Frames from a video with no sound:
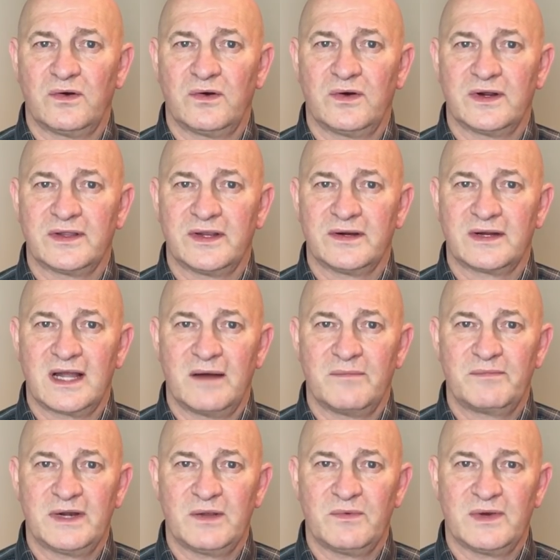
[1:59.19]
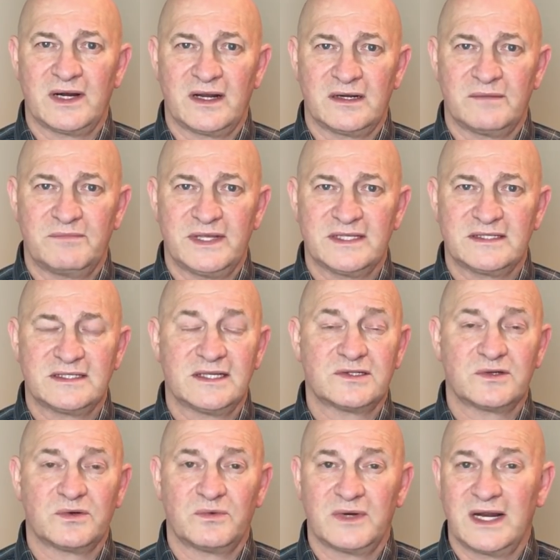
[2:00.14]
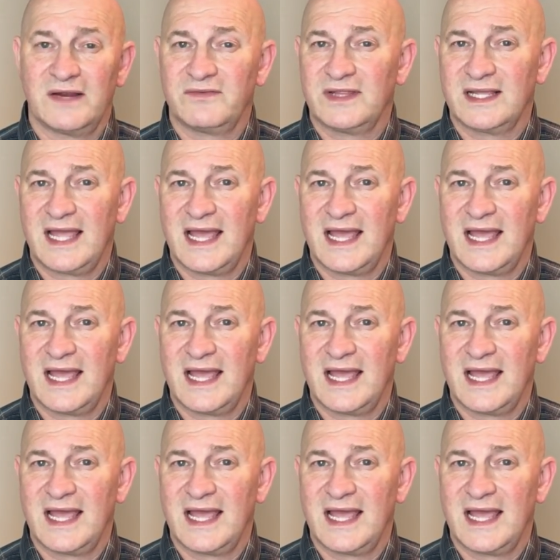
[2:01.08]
or their company went out of business, or whatever the